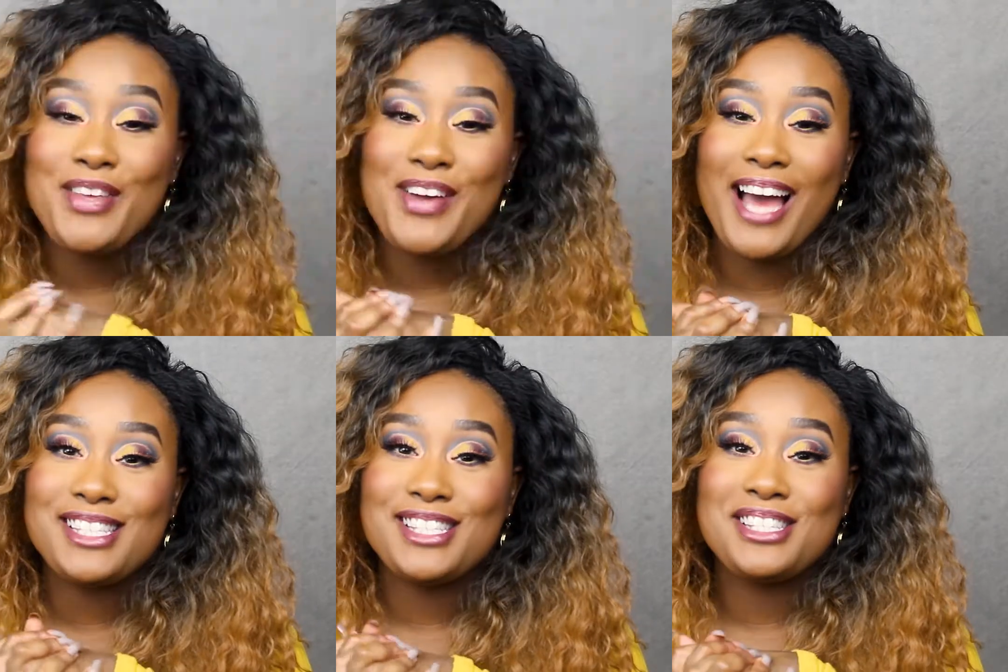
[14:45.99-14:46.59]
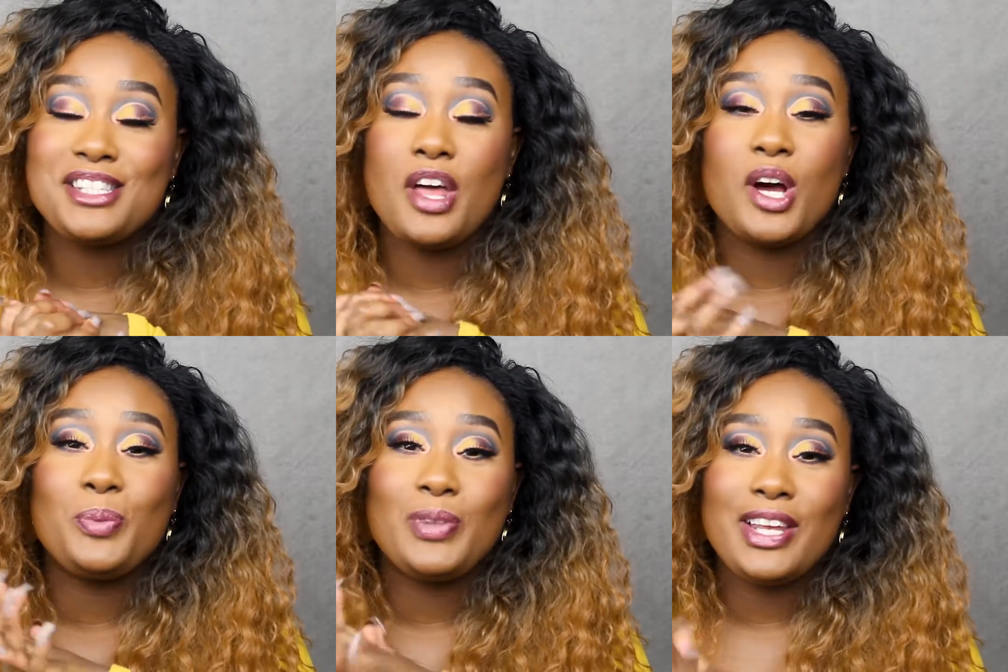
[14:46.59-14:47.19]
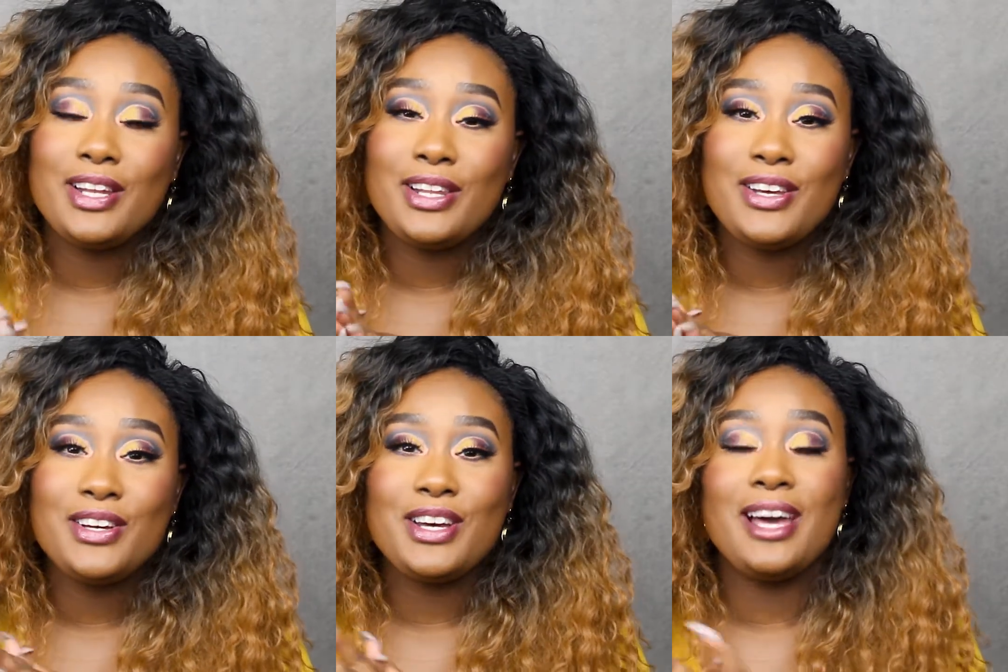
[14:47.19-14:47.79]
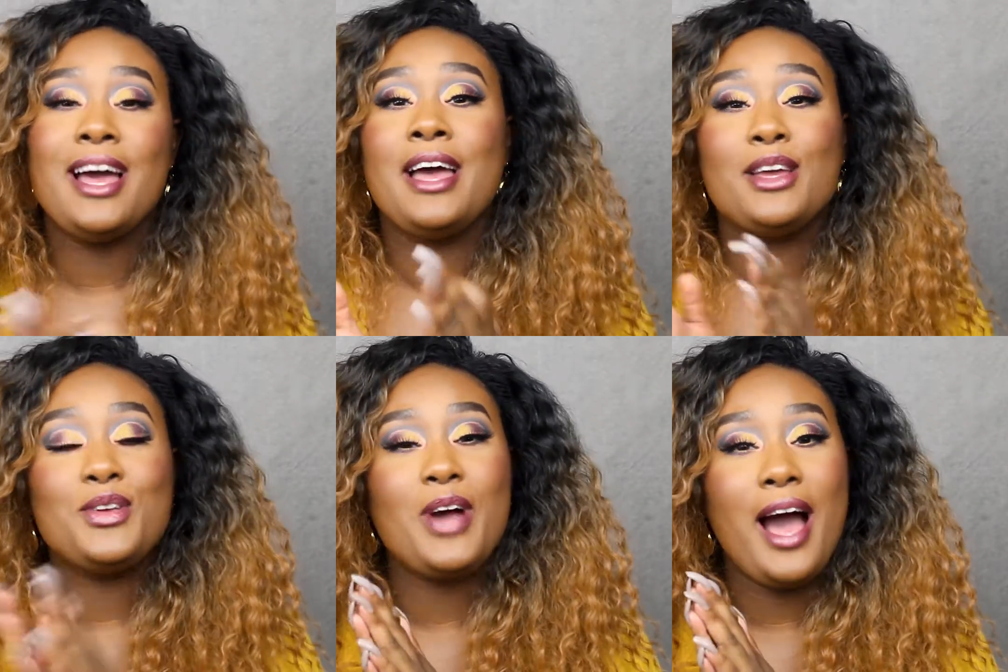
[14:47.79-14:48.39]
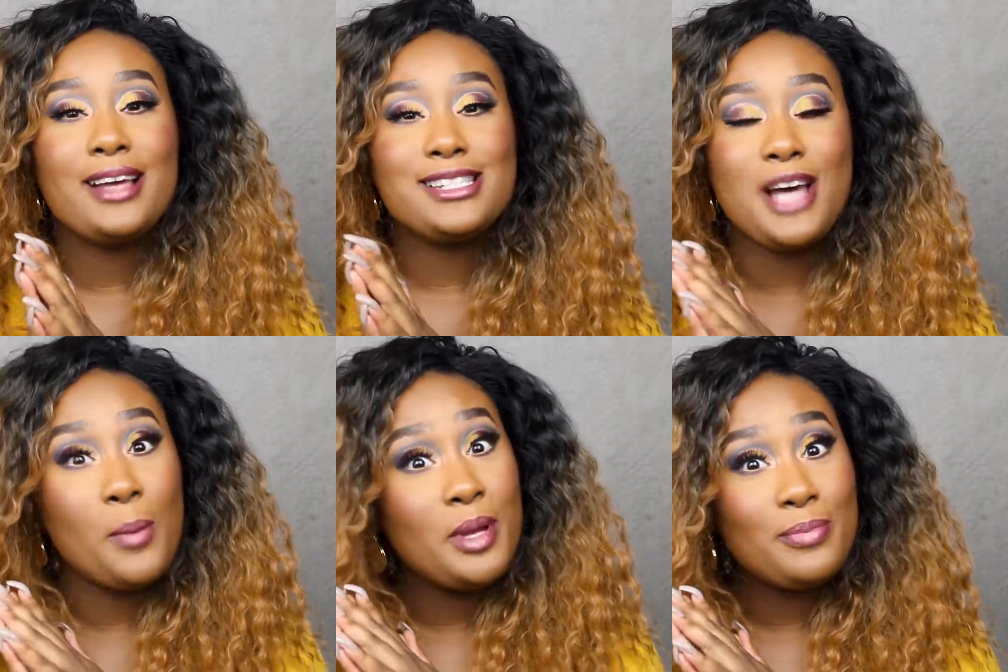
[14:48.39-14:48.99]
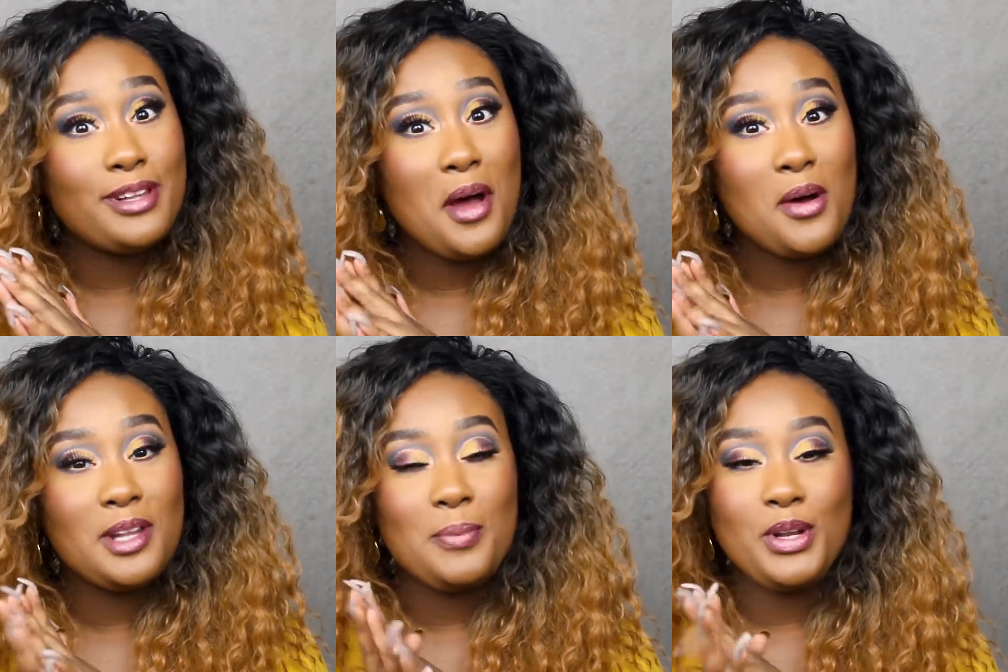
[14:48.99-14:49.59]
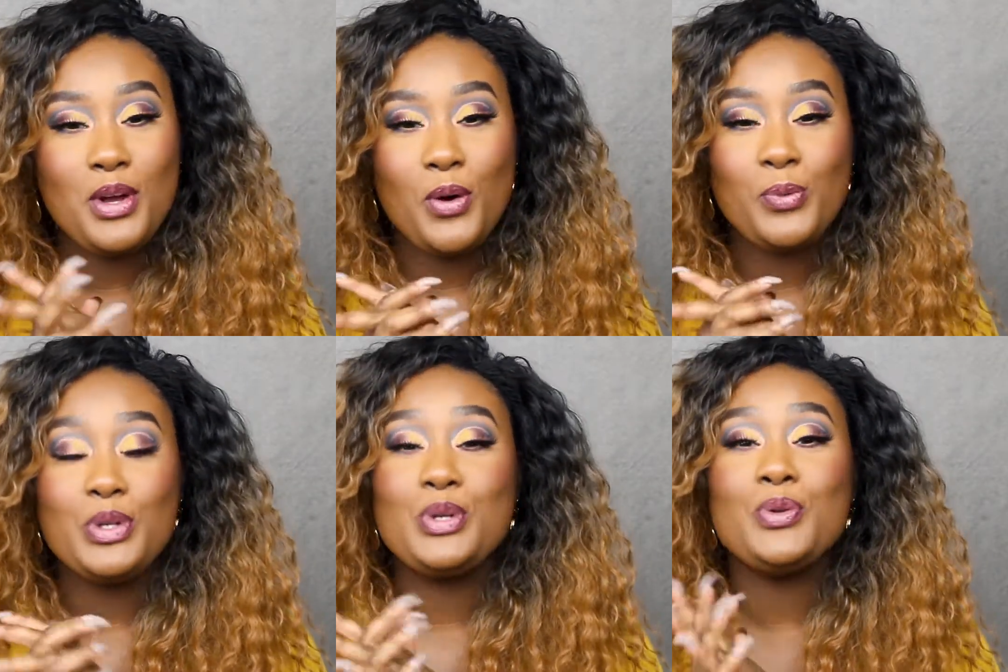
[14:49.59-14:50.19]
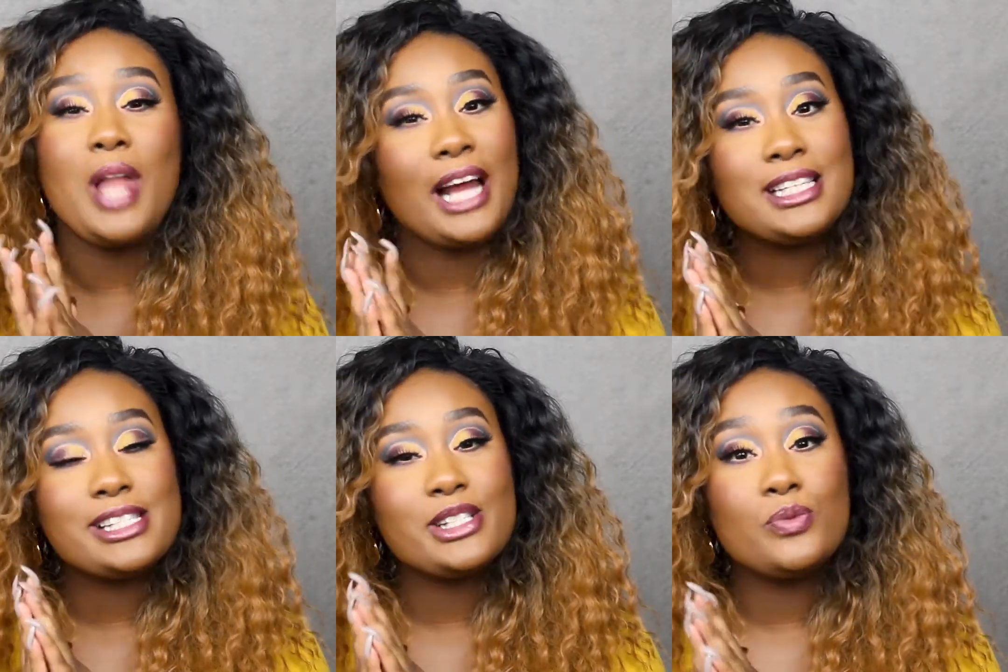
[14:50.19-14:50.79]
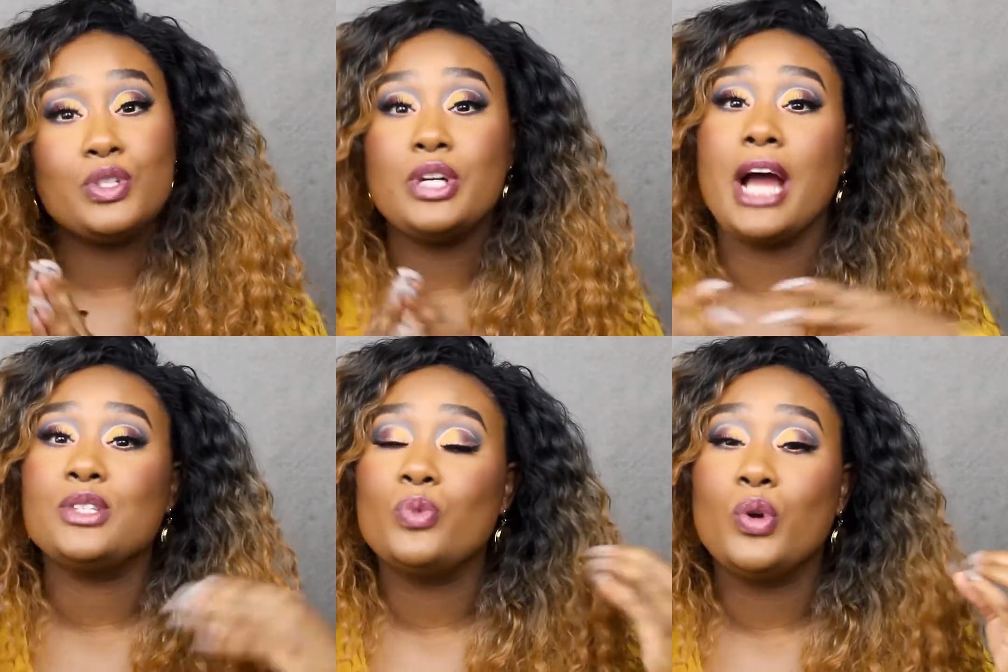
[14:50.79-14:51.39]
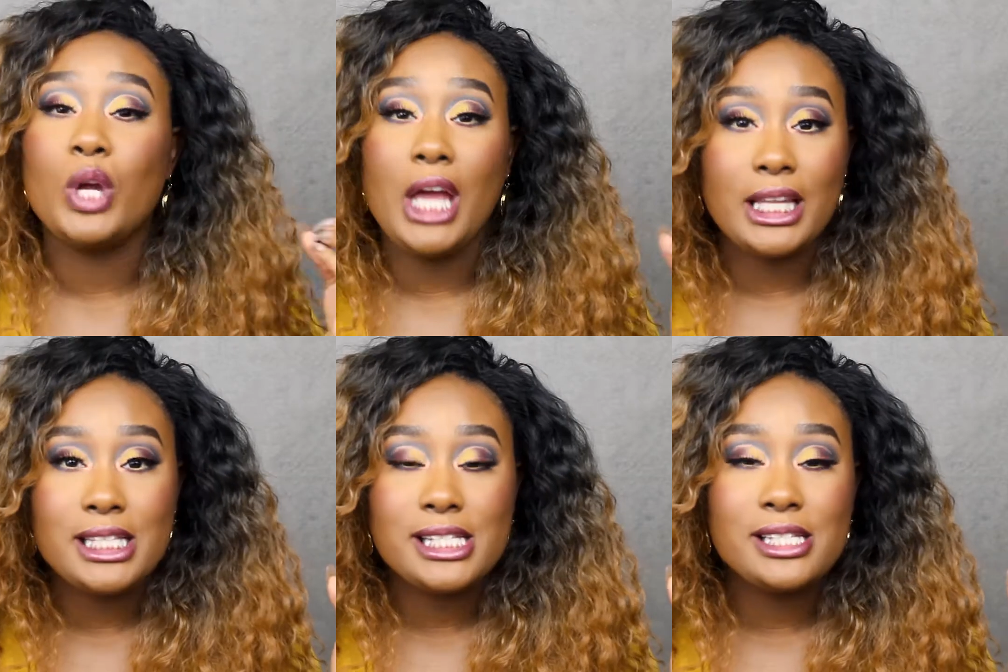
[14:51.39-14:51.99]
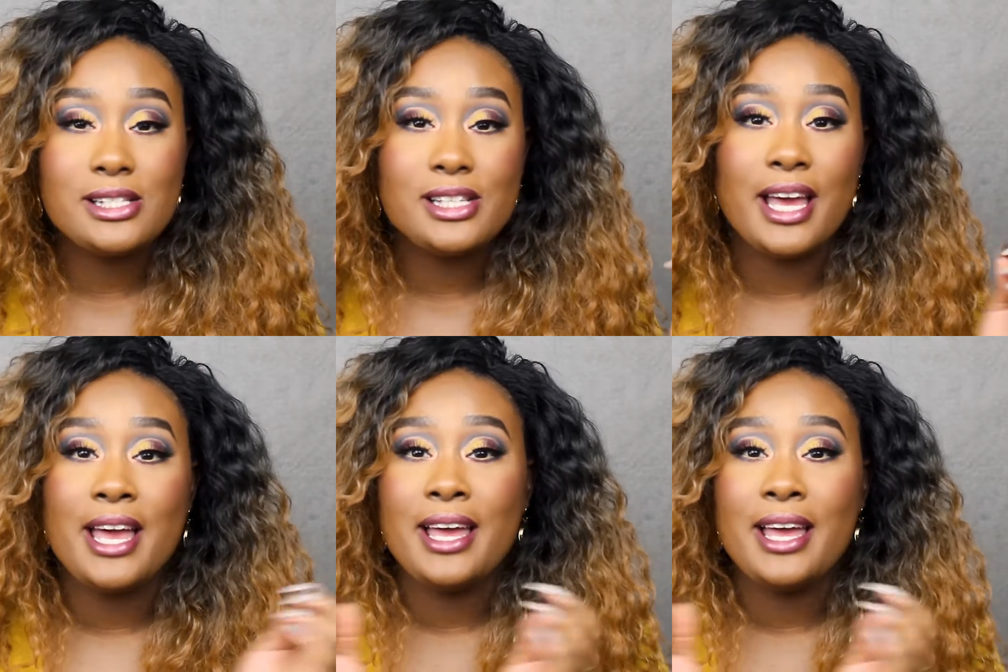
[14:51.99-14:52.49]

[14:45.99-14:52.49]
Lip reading: you guys, this is the completed look. You guys, comment below. Let me know, do you like this look? Would you guys recreate this look?